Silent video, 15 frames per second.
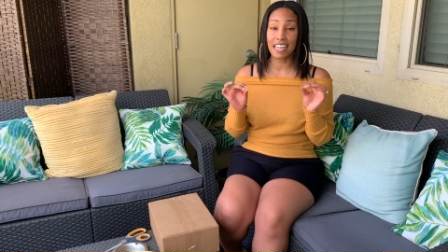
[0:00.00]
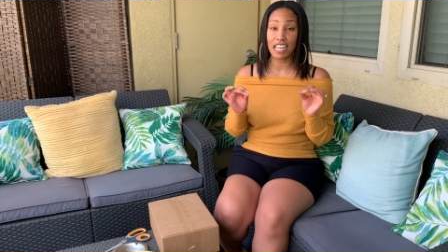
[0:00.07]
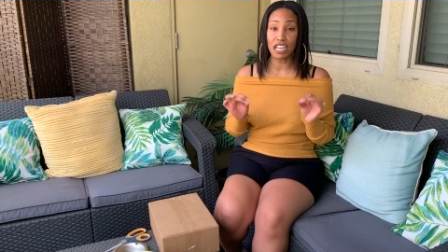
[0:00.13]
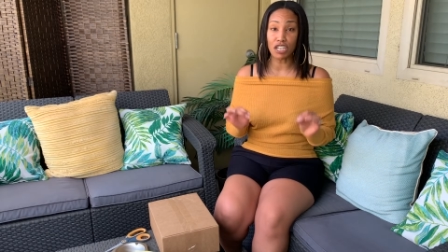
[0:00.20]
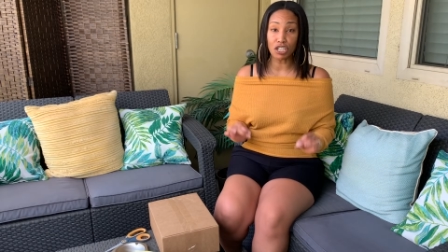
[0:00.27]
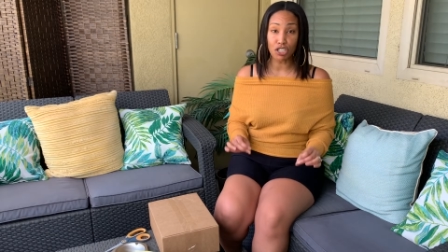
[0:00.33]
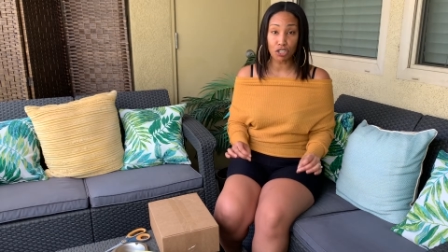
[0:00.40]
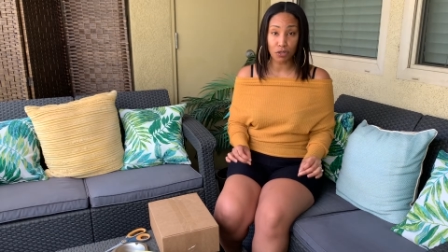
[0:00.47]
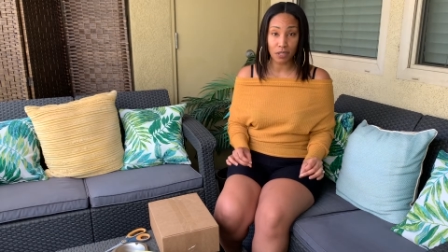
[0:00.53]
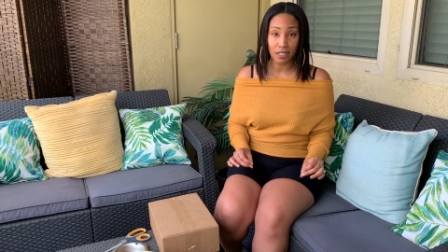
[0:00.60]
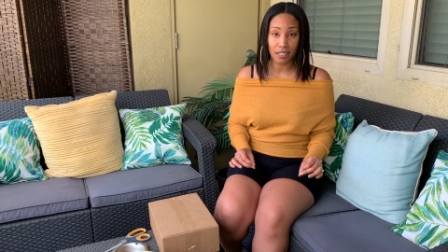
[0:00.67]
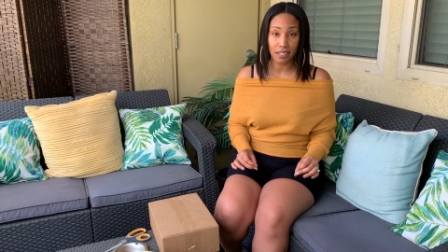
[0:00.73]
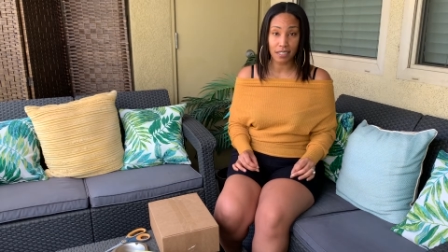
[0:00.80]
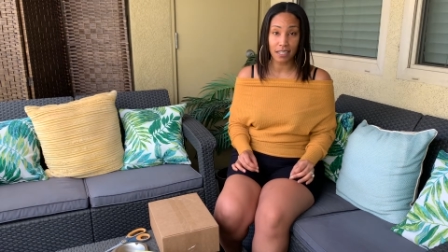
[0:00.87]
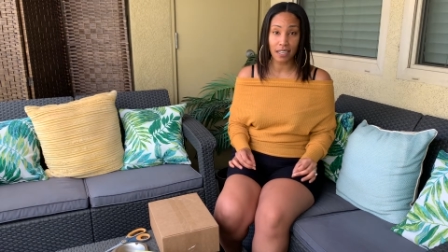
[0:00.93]

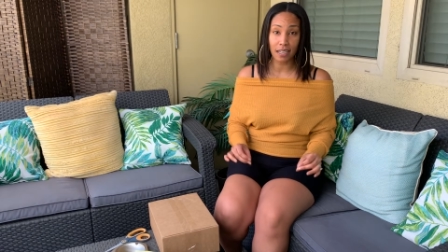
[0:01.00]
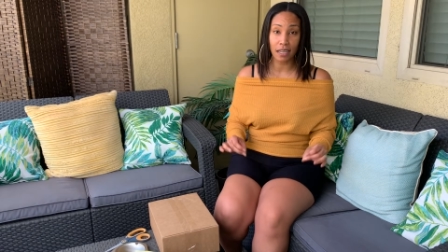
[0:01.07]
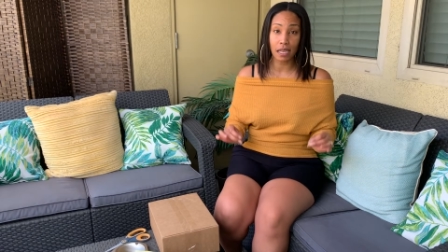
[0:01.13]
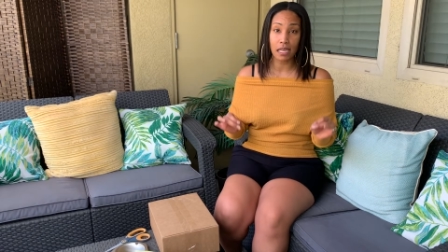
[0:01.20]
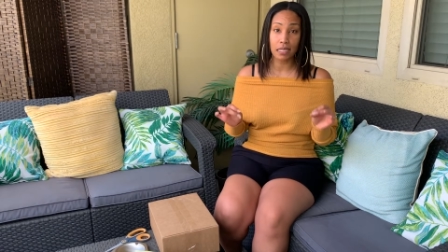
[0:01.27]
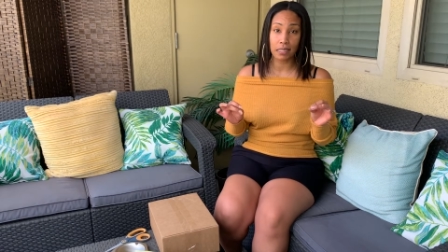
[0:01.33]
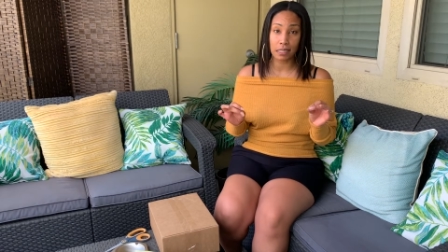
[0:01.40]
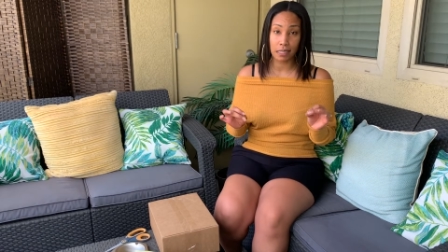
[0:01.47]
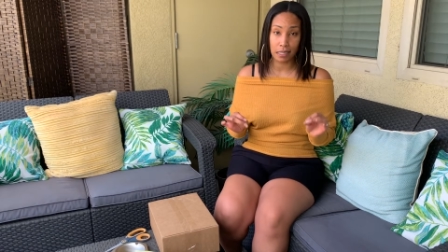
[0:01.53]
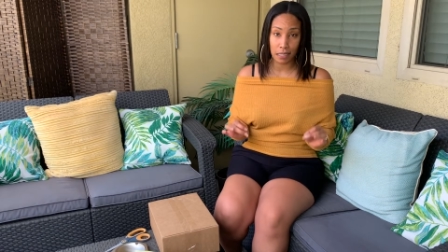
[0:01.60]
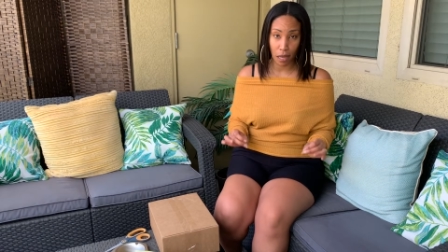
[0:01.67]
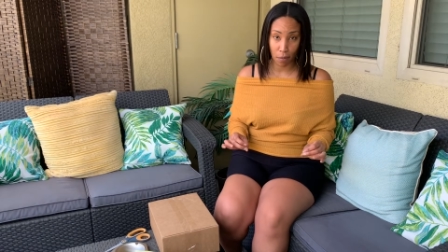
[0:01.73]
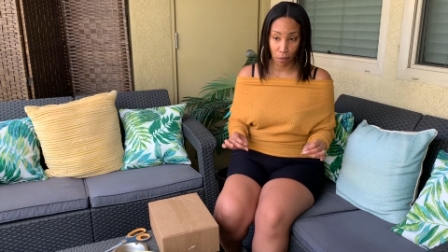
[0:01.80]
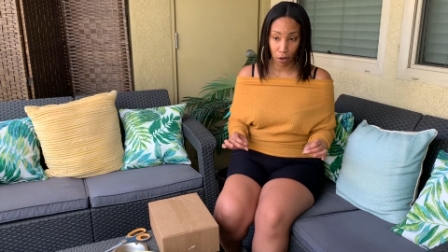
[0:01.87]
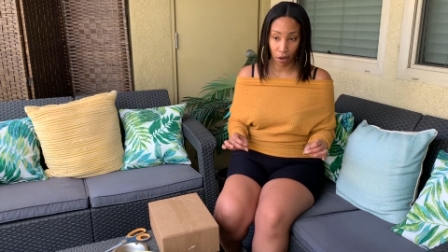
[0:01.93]
interesting
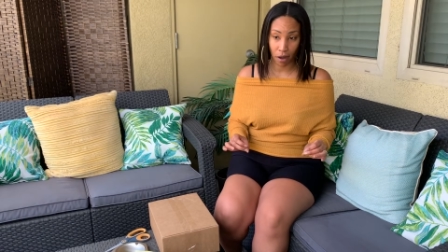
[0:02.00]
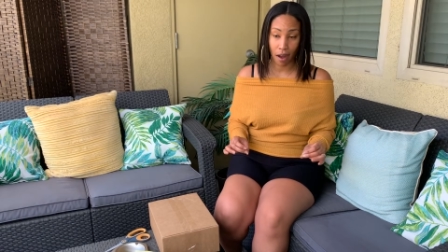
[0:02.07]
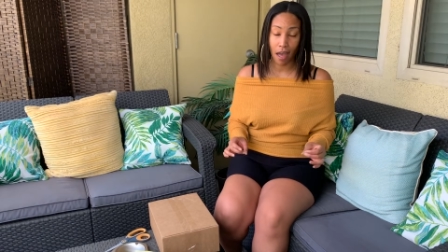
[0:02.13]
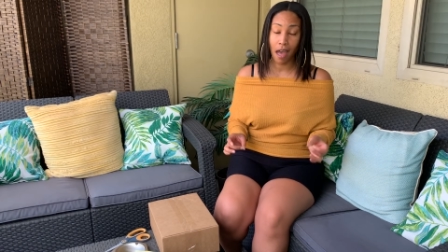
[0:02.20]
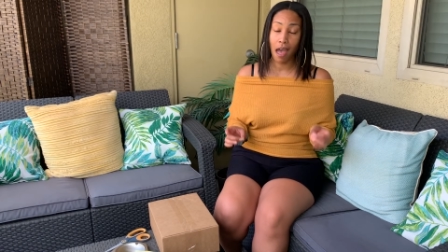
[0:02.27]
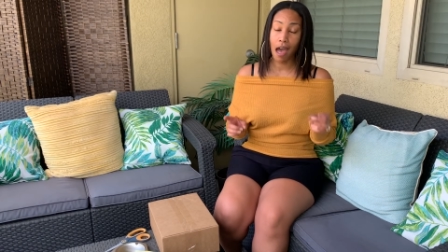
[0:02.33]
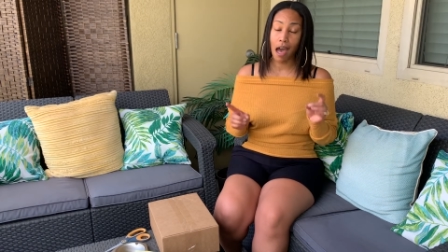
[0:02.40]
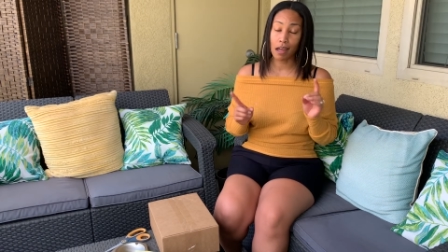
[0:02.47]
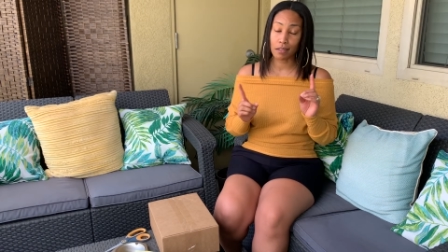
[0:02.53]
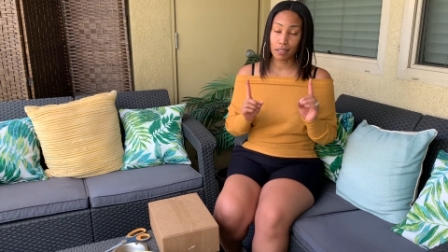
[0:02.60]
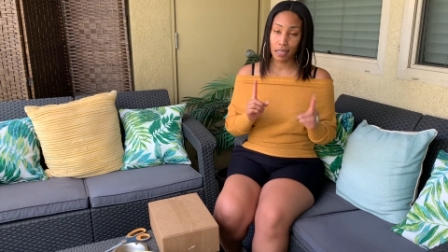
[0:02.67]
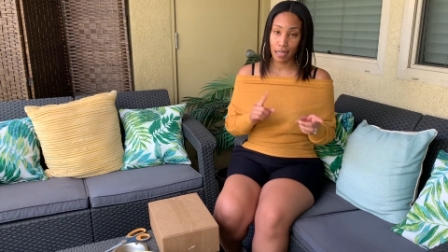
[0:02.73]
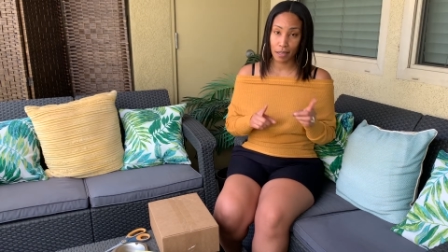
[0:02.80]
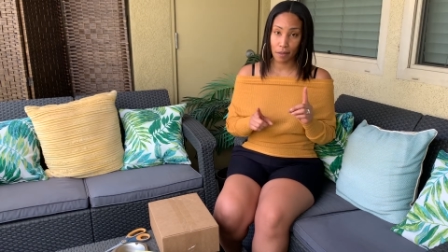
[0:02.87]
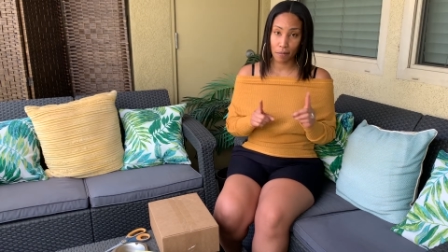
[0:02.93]
summer. I'll
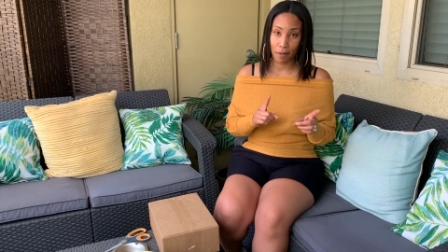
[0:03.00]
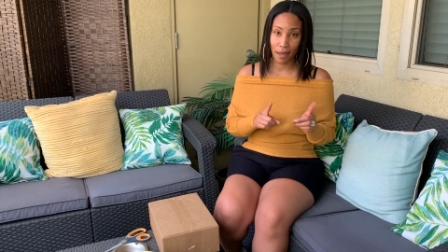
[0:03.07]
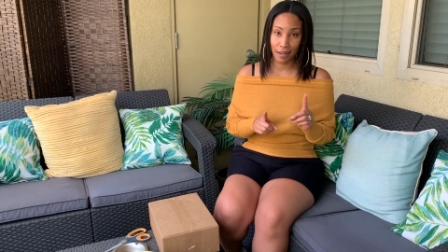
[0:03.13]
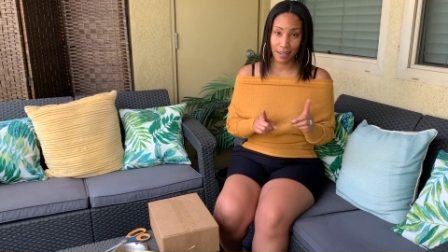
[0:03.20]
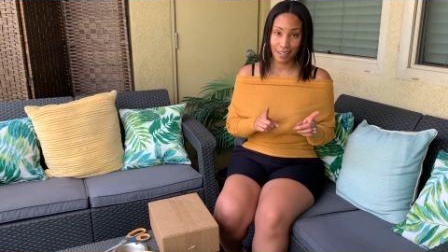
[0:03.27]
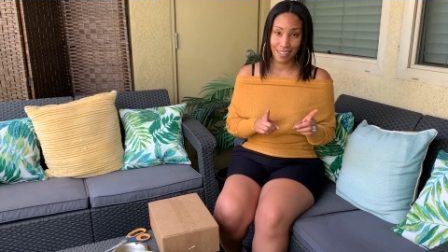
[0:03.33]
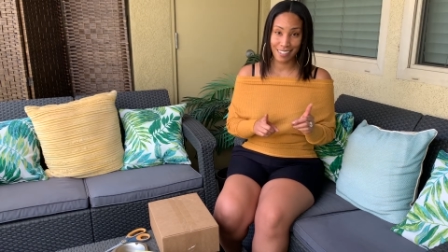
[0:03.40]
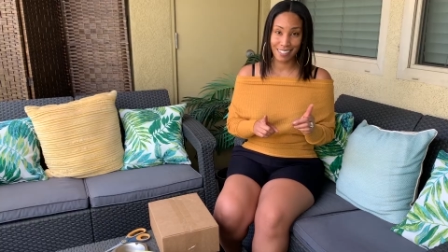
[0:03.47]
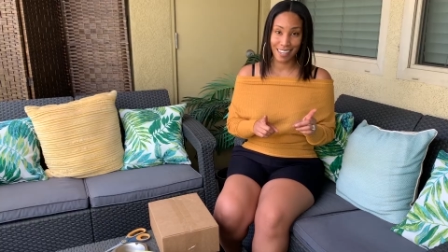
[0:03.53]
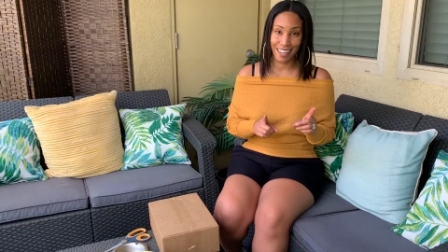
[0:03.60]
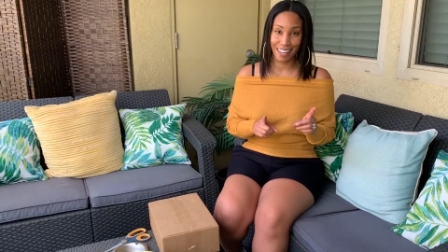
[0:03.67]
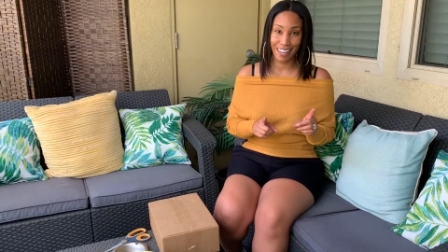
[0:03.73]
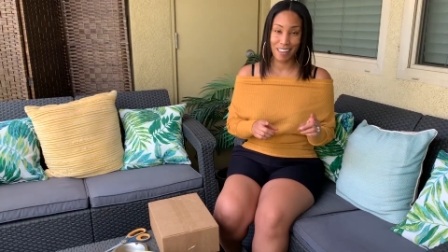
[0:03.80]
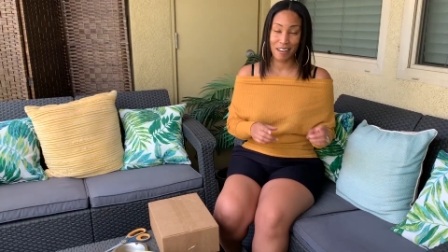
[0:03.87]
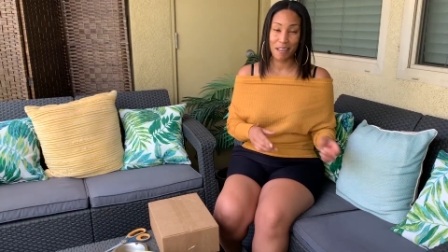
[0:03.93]
tell you about it in a second.